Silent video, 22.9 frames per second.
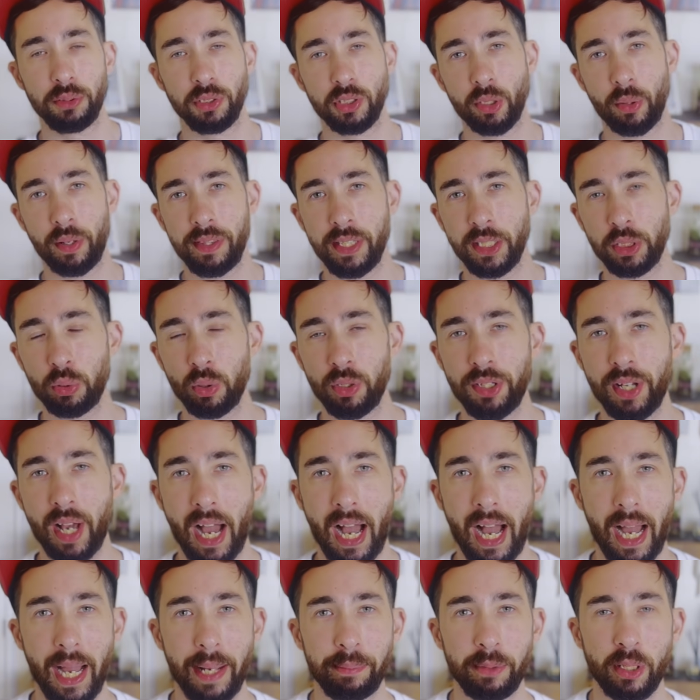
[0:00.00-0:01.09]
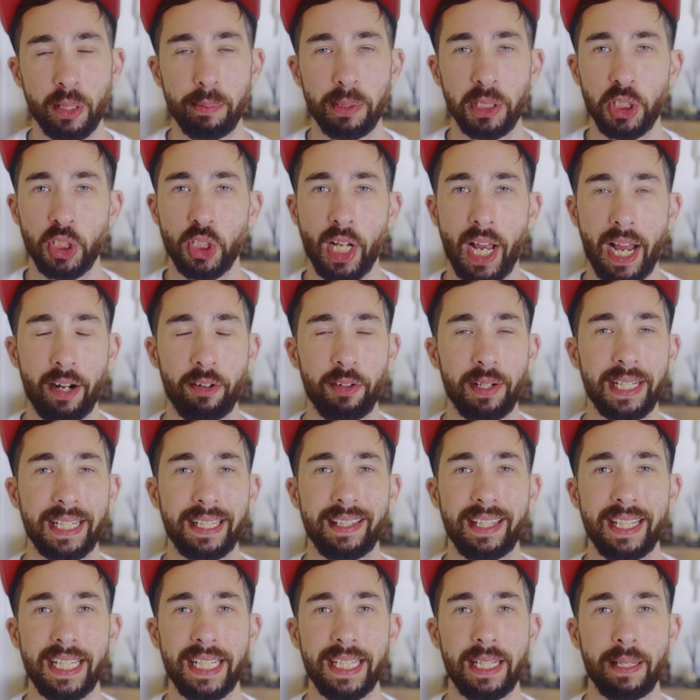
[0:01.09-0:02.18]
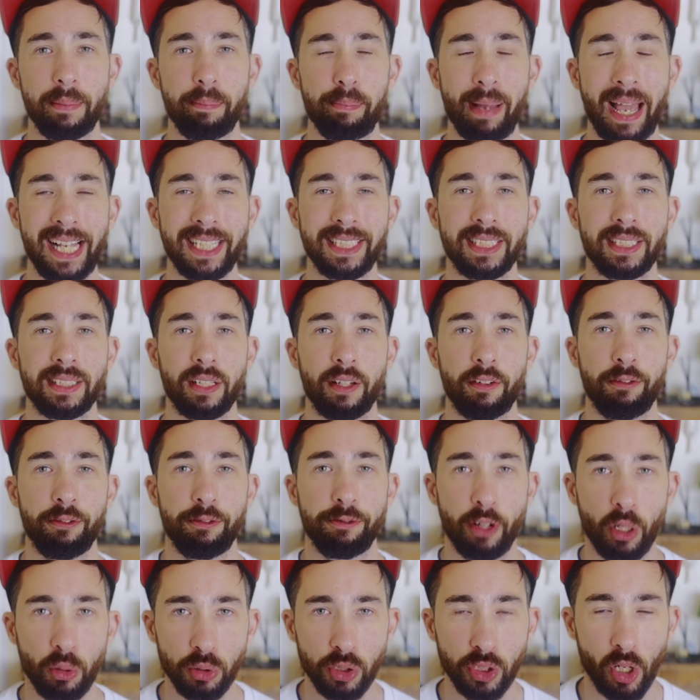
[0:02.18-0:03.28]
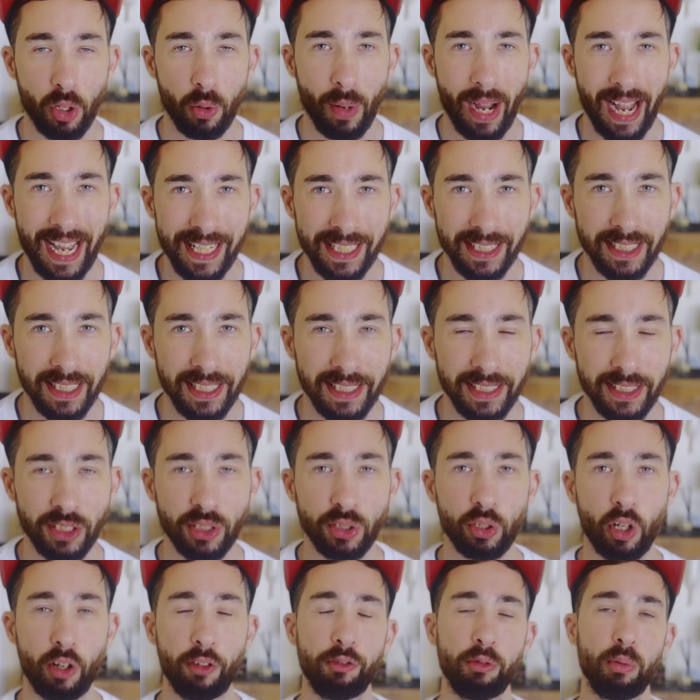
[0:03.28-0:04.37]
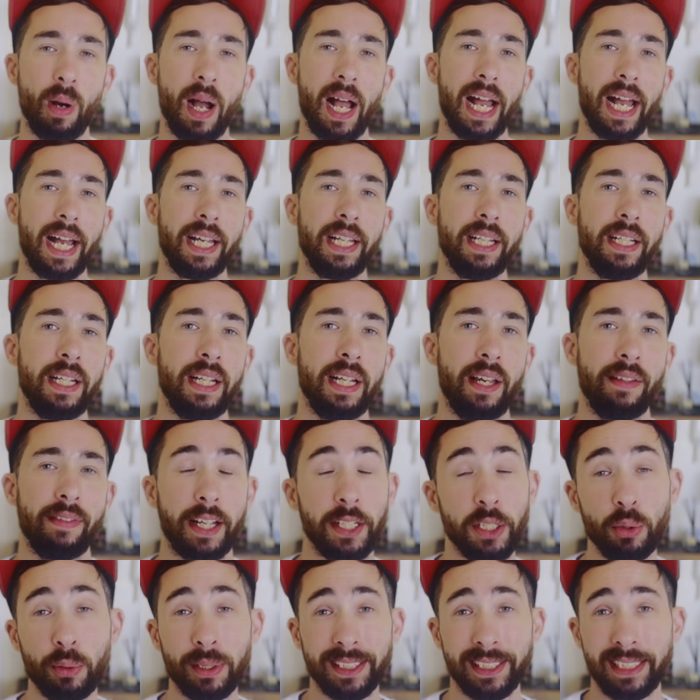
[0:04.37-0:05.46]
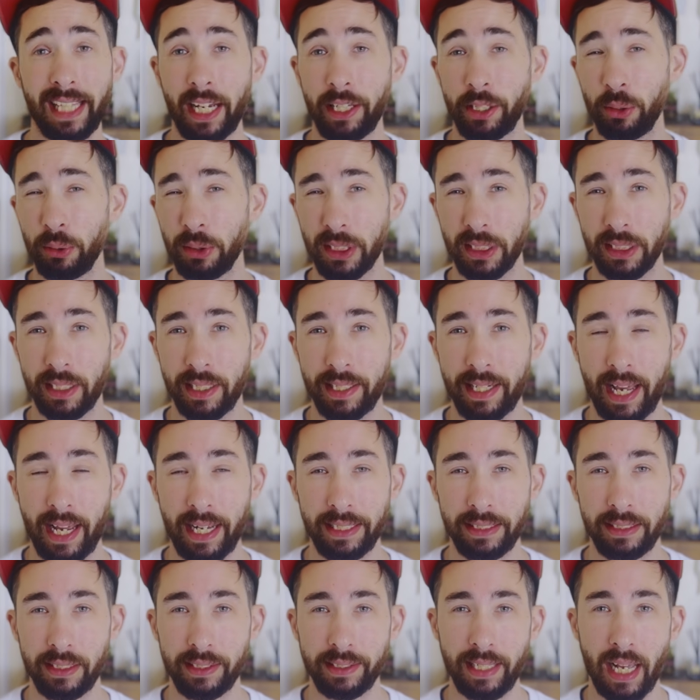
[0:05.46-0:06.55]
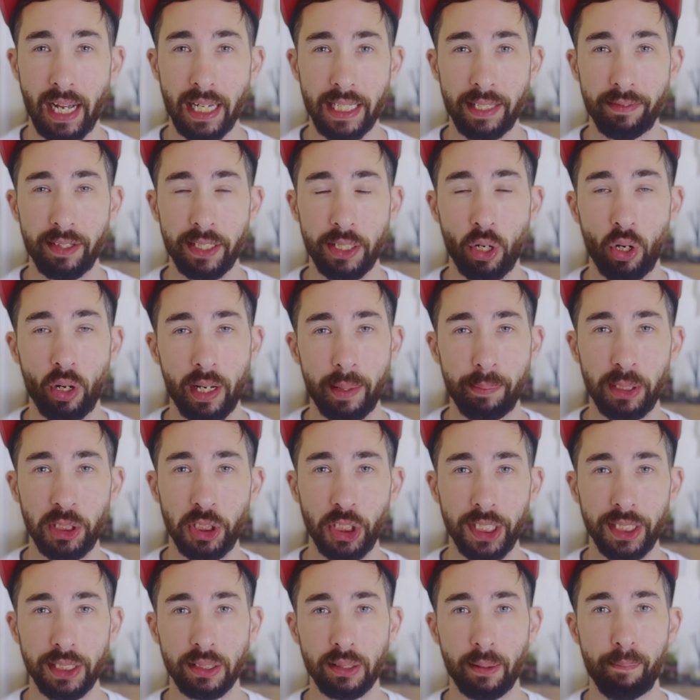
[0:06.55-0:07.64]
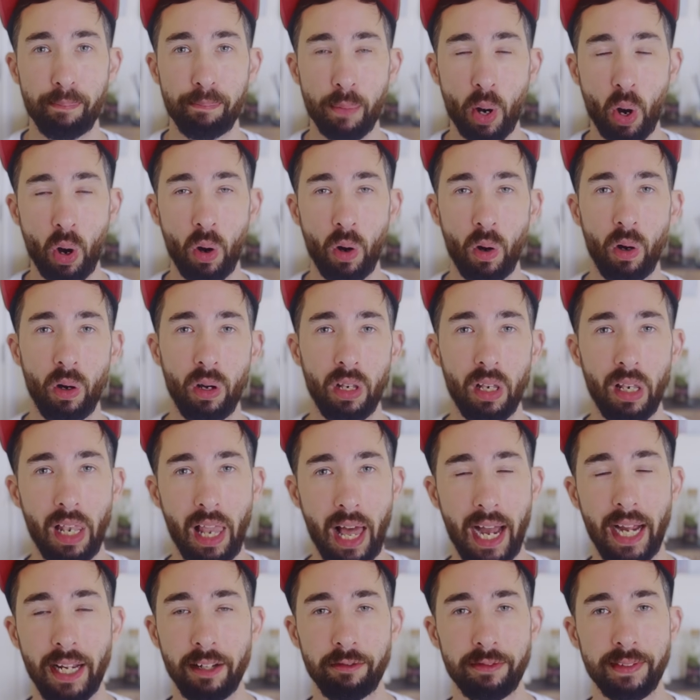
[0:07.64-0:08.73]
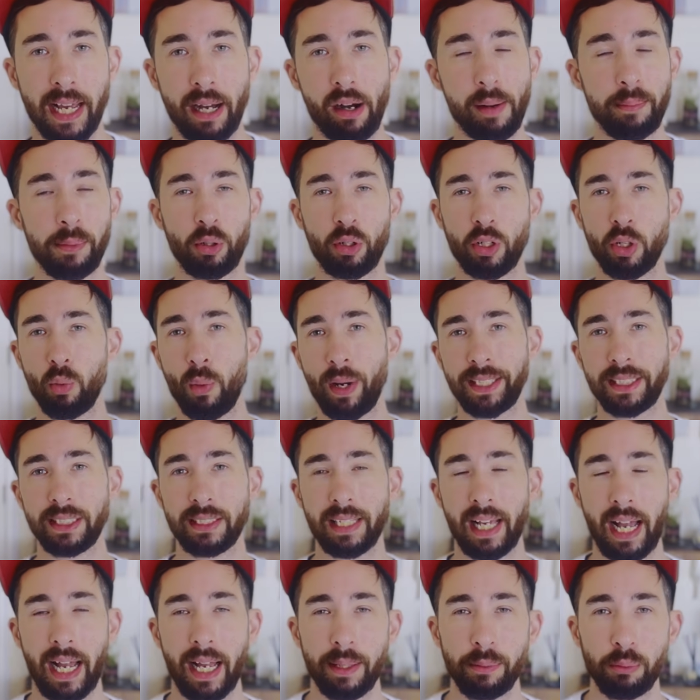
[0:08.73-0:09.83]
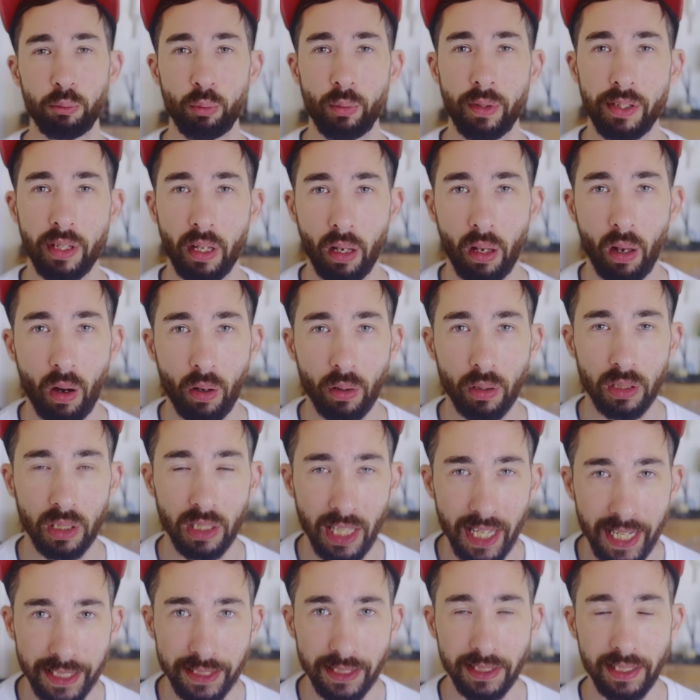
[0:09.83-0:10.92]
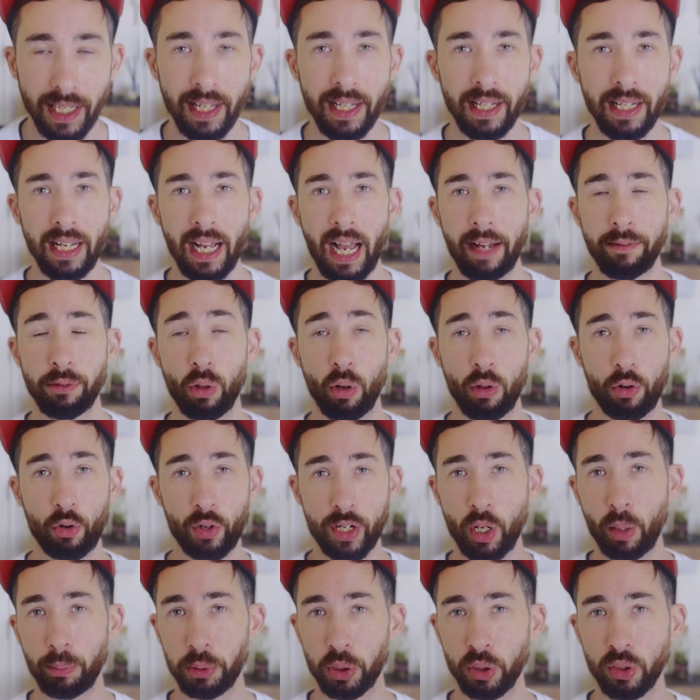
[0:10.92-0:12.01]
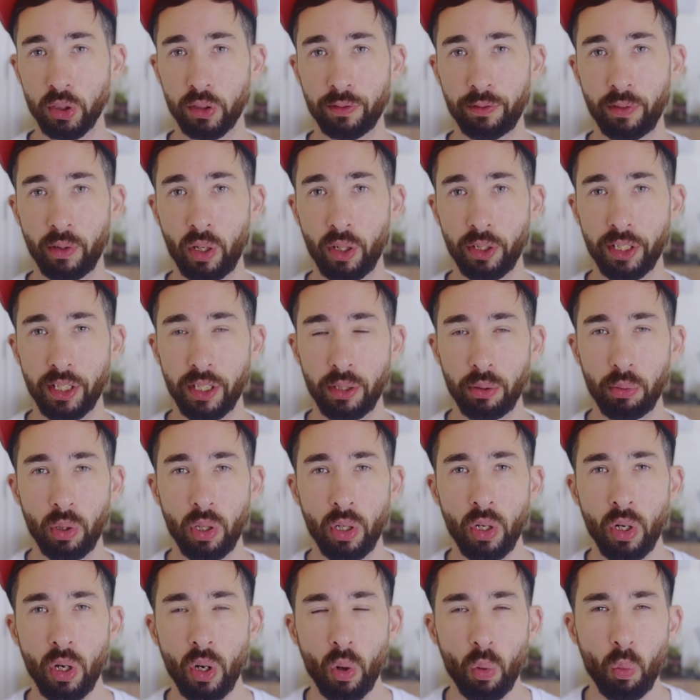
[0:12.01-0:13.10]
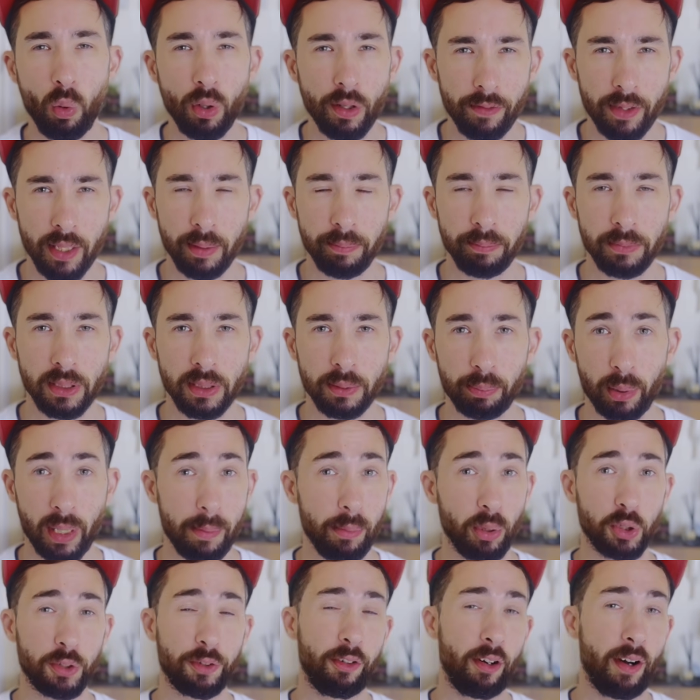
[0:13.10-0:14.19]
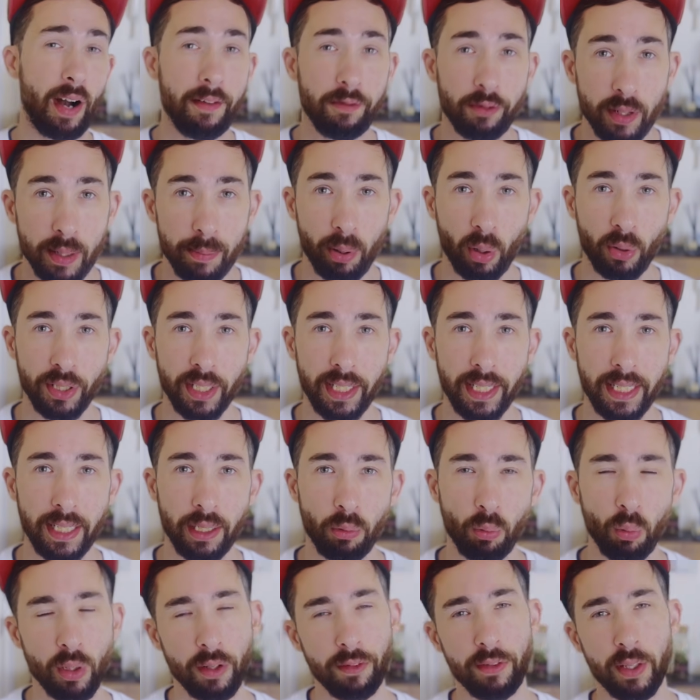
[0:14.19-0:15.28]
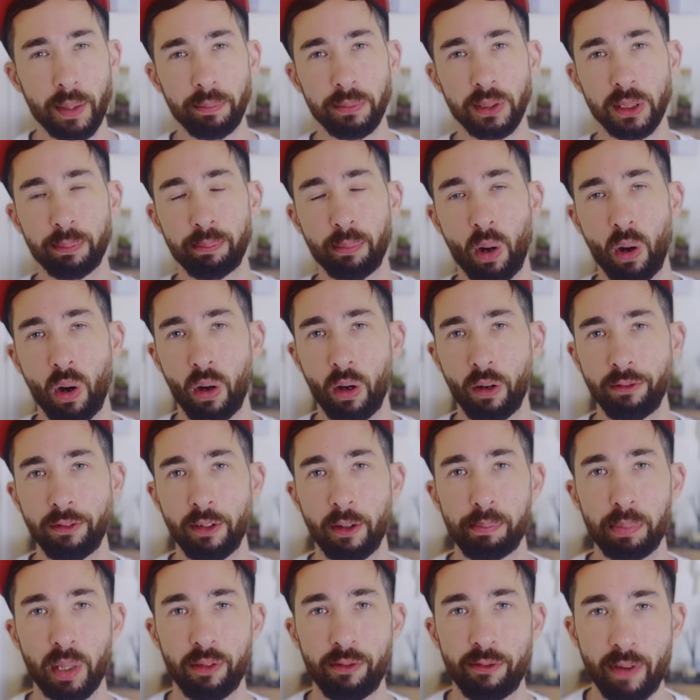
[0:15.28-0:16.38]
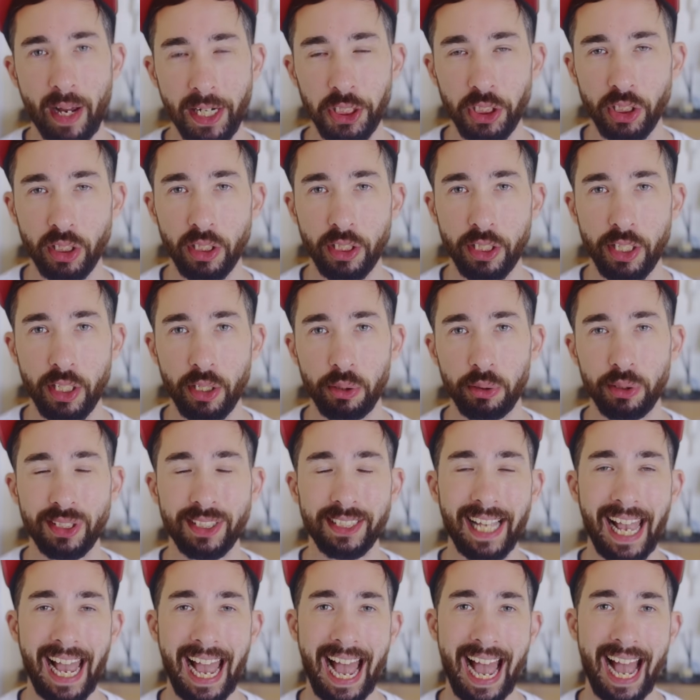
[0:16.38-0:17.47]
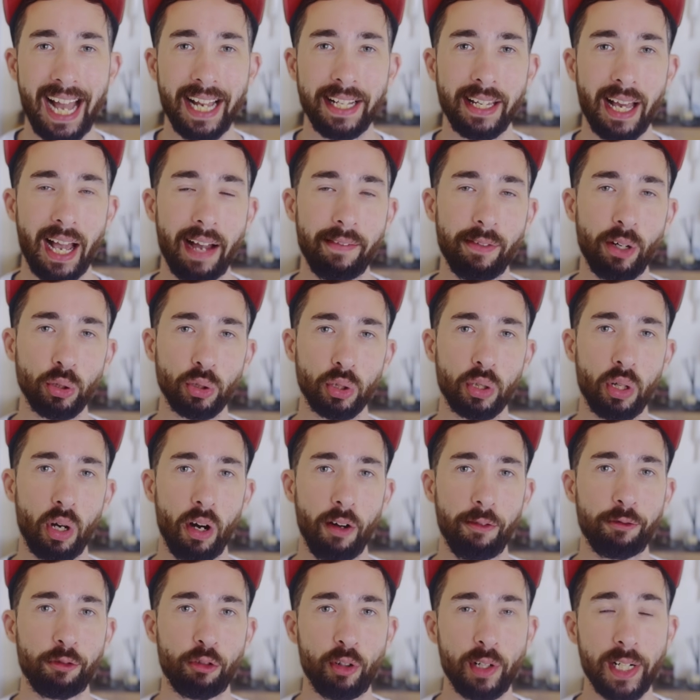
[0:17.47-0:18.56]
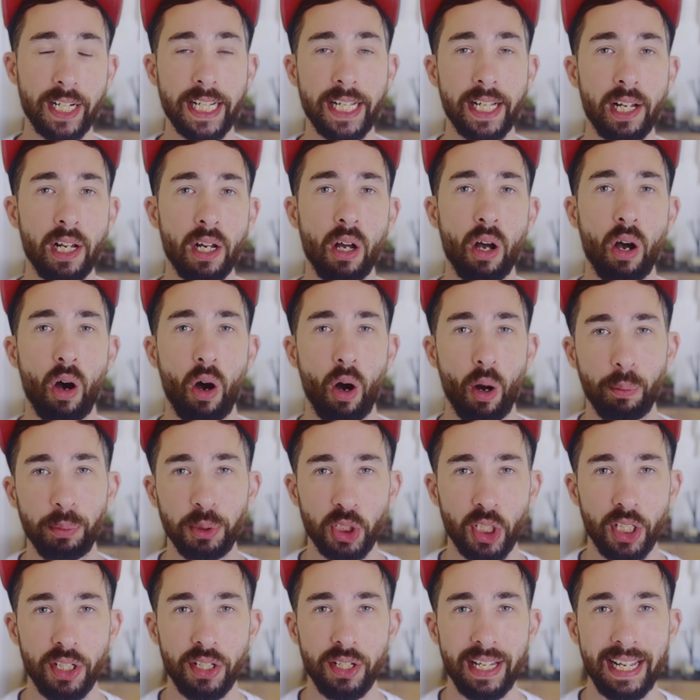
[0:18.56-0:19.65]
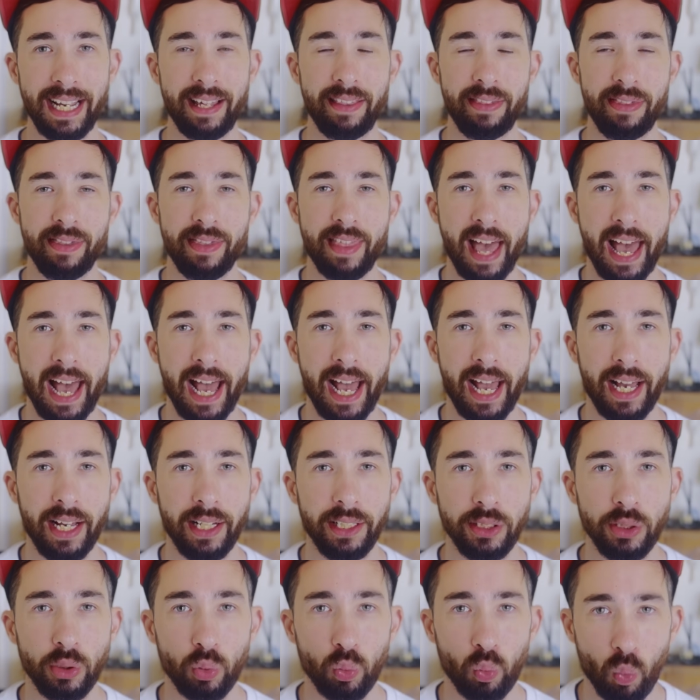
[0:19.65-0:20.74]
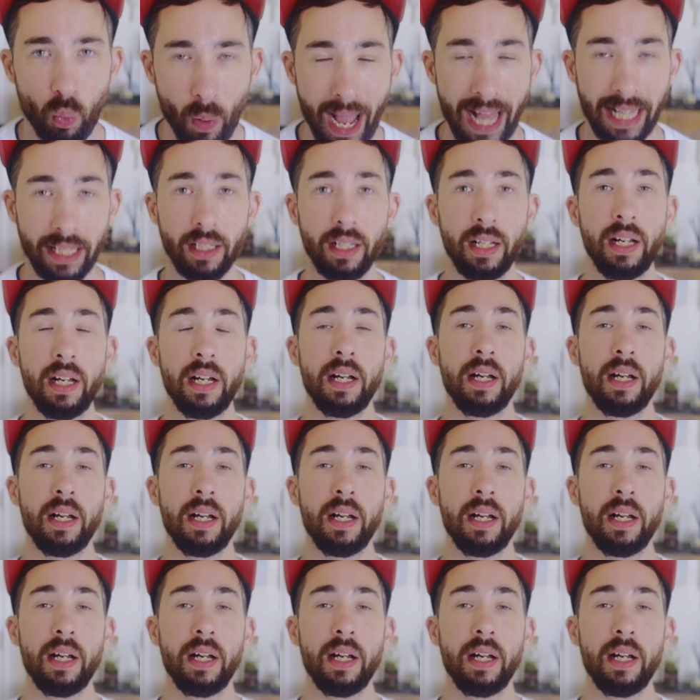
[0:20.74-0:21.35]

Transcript: So in this one, I'm going to be sharing the best photo editing software that you can start using today to start giving your images more life. Now, I'm not going to waste time with a long list. I've got three options for you. One of them's pretty much for everybody. One of them's more for professional use. And I've also got a free option in there as well.